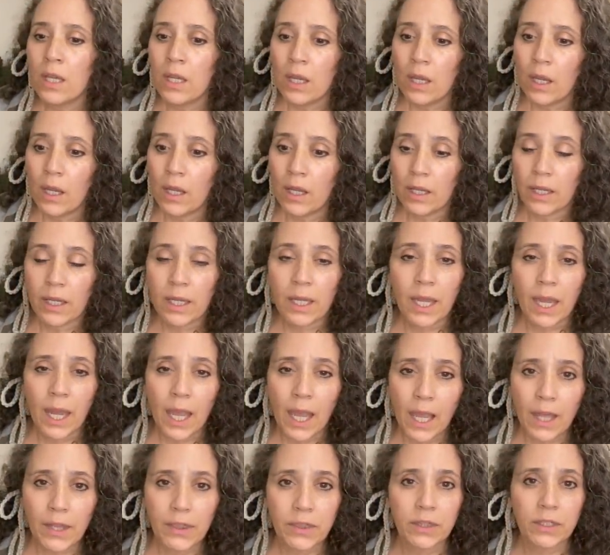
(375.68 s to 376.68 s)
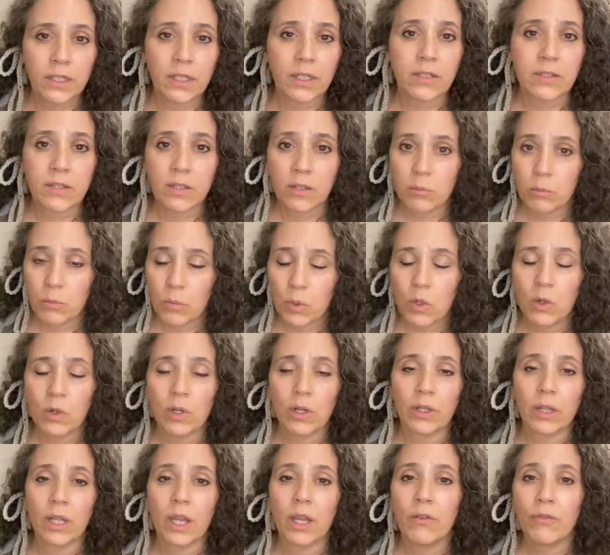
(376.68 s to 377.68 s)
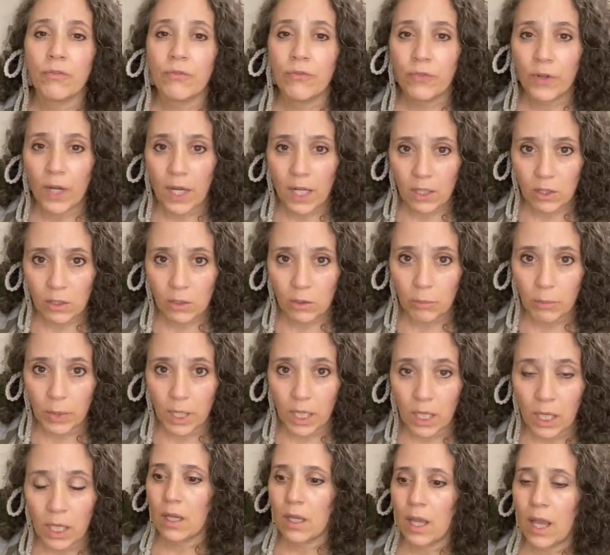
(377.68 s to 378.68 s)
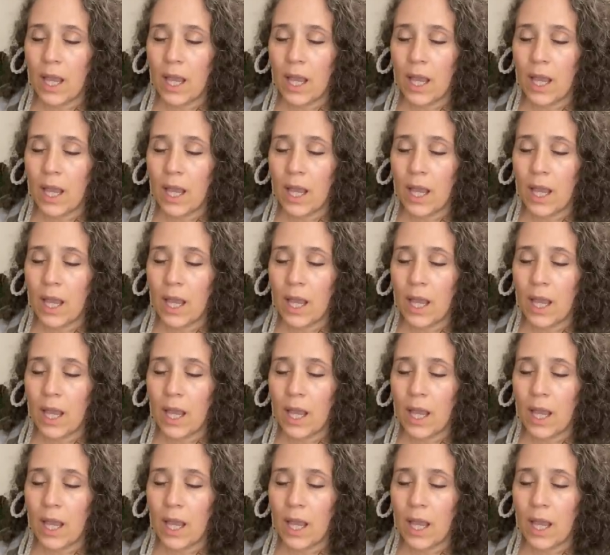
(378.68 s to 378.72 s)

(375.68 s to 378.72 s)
Uh, Catholics and more that follow me.